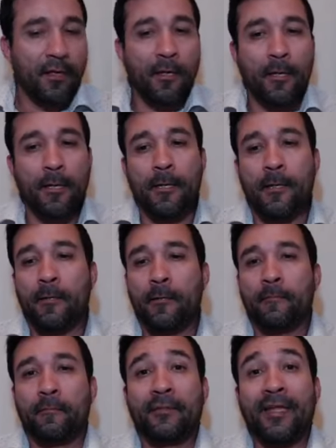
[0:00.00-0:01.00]

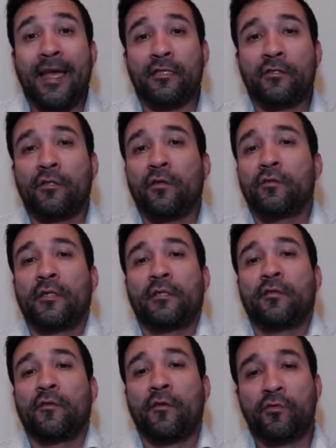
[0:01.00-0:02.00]
um, last Thursday.
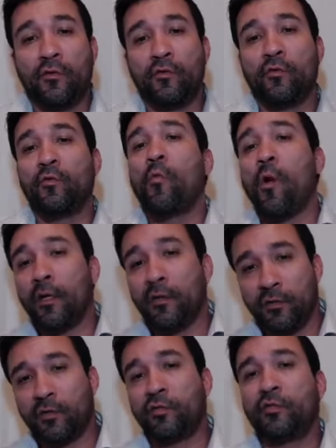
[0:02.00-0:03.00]
So those of you who
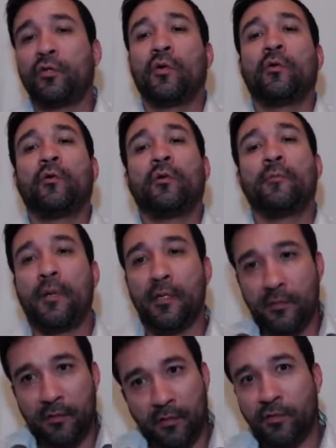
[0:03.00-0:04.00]
watched the show and
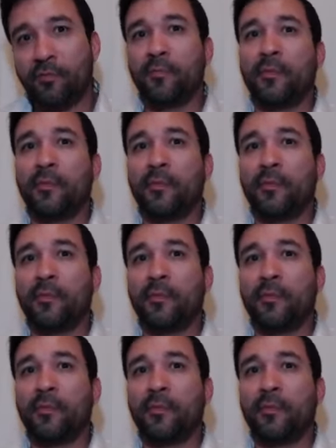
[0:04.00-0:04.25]
messaged